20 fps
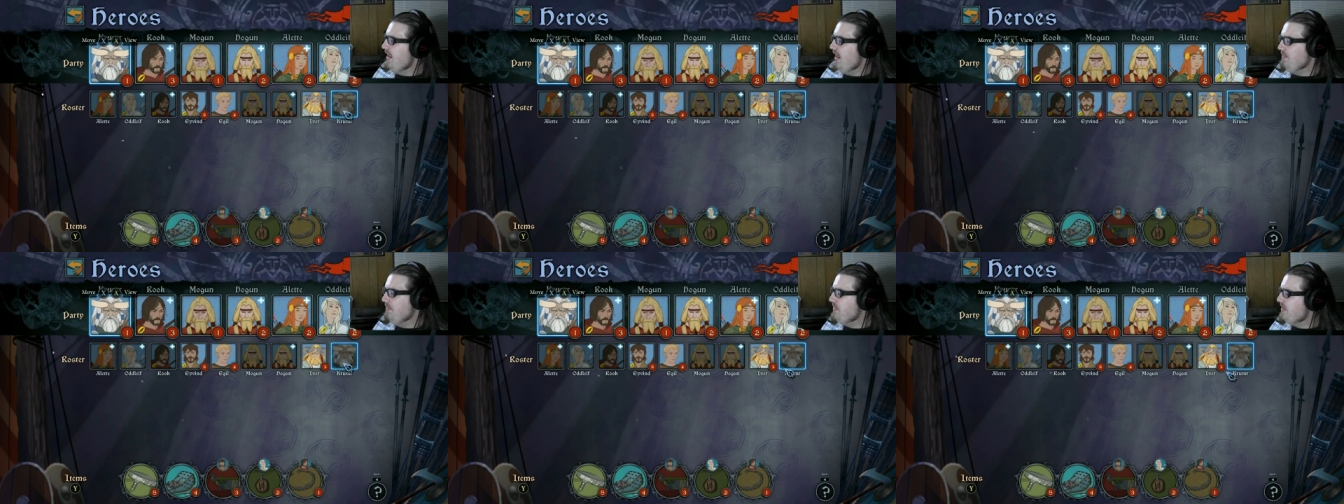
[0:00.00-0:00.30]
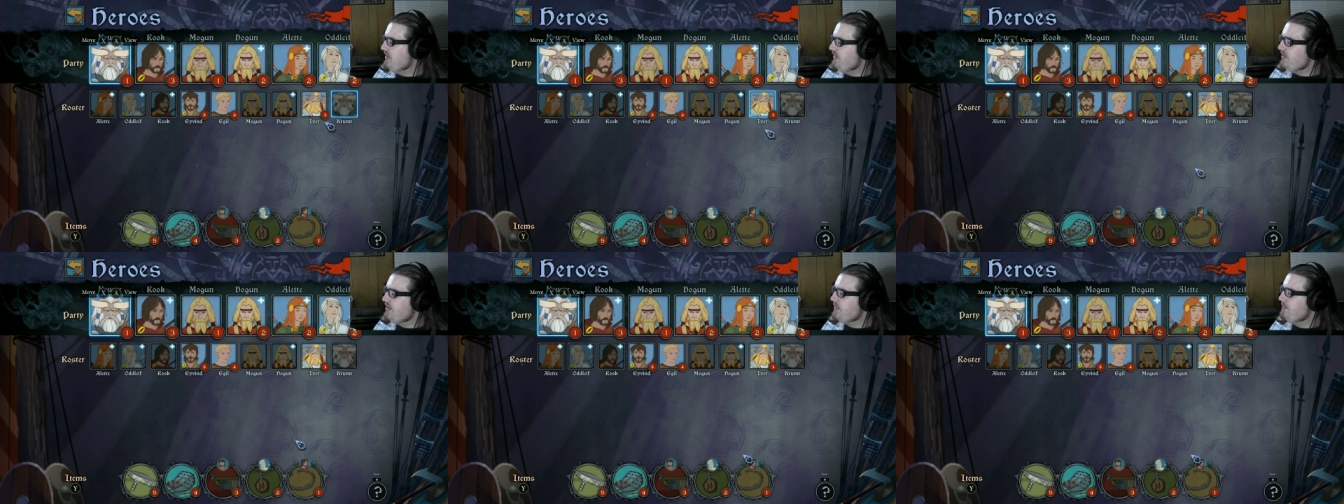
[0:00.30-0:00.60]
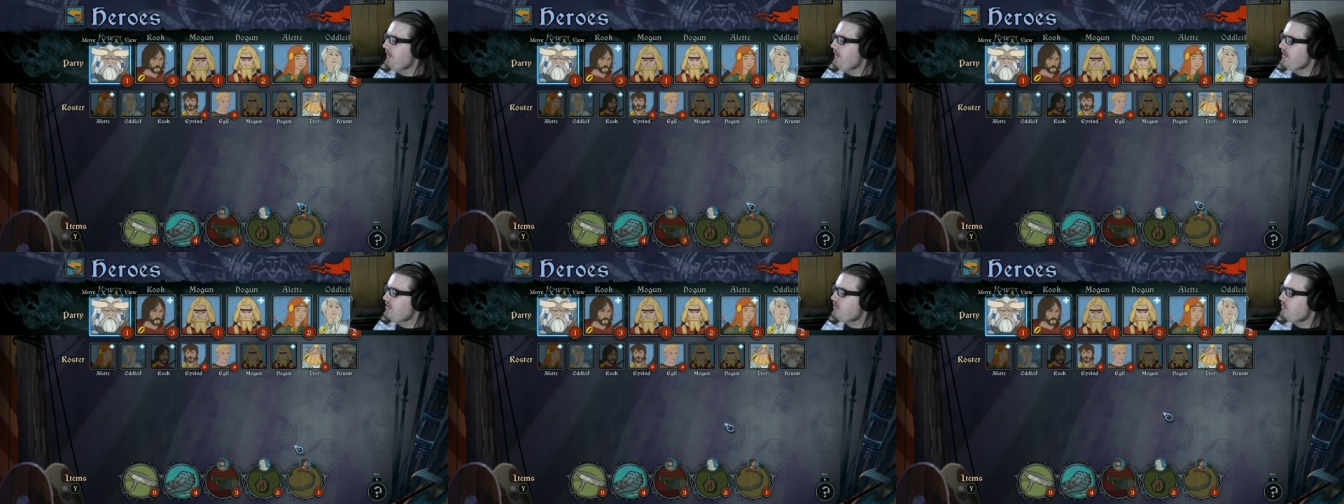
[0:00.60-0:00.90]
I'm still
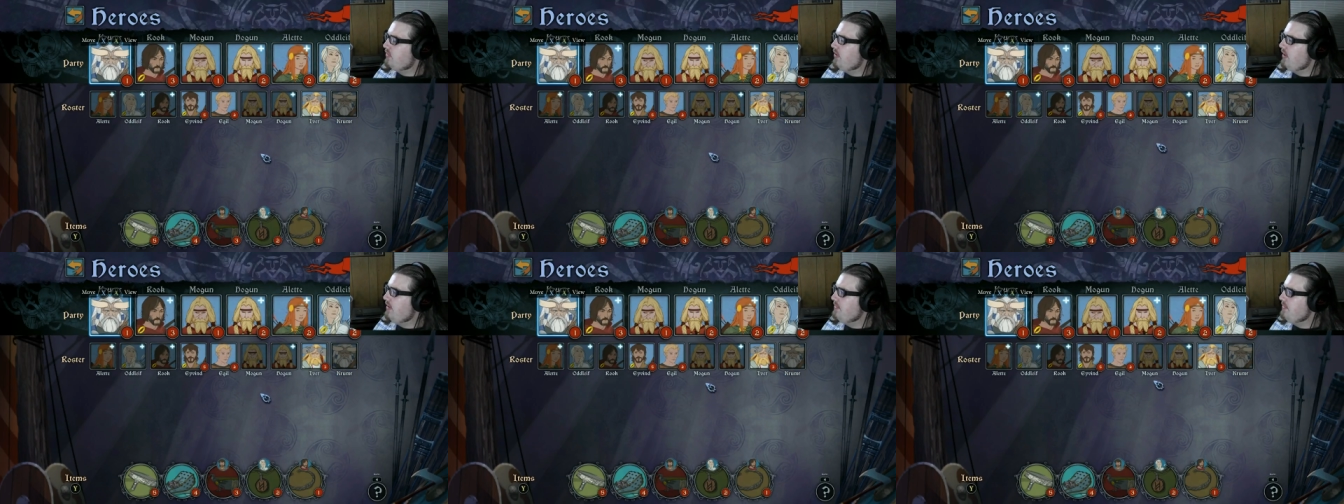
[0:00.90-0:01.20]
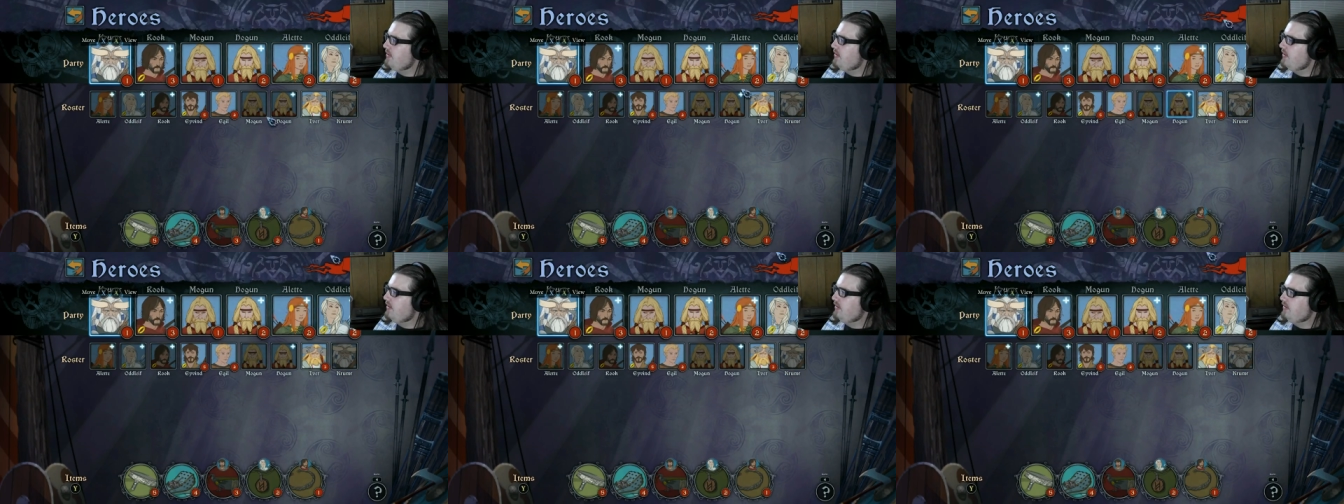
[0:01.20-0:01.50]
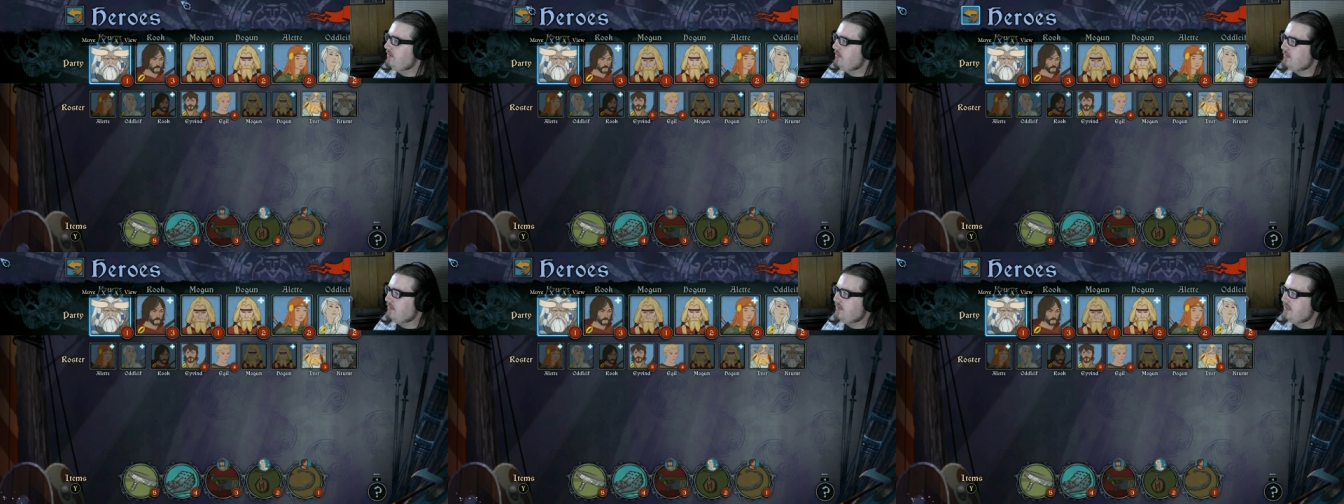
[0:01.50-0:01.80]
surprised Krumr
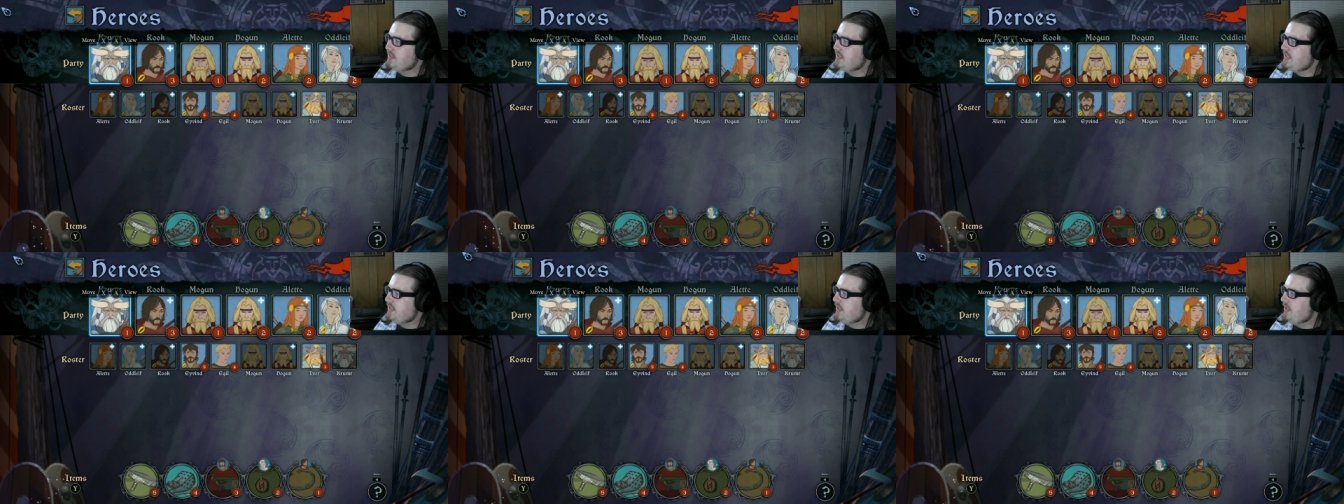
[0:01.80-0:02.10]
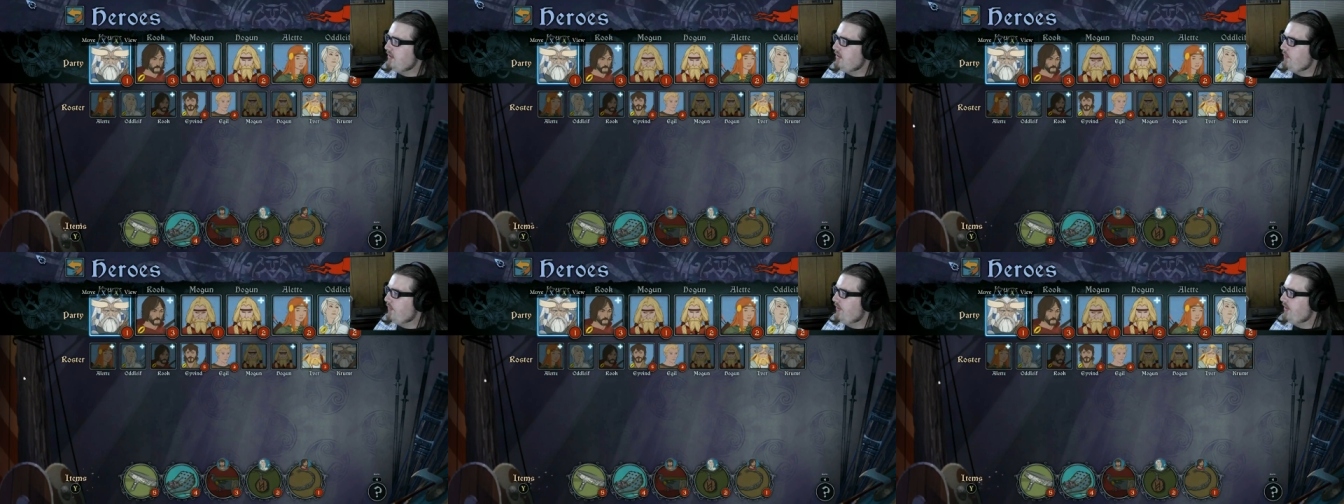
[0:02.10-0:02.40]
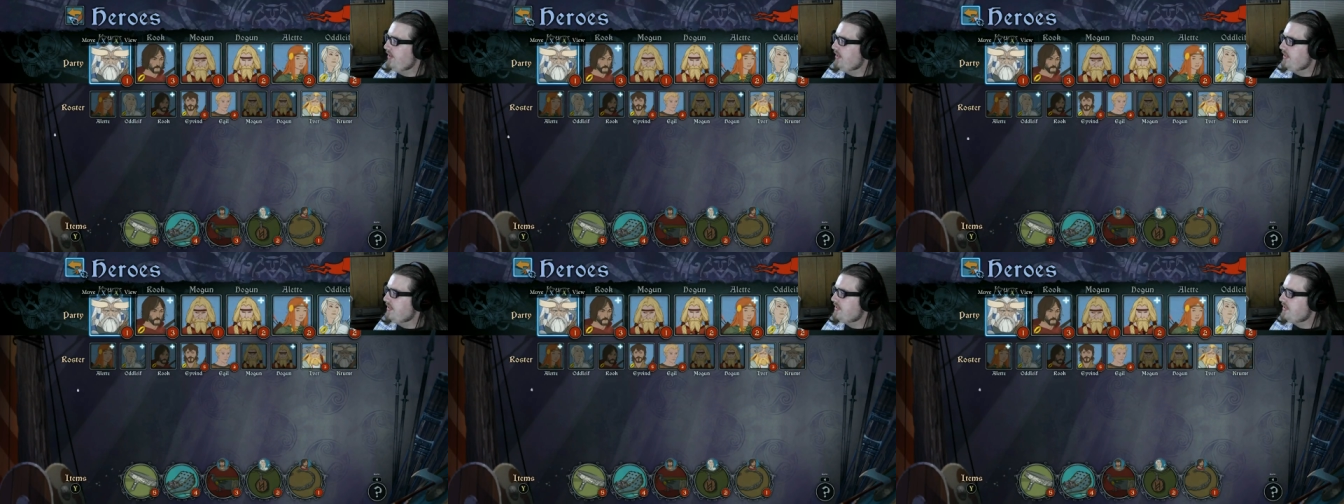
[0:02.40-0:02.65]
stuck with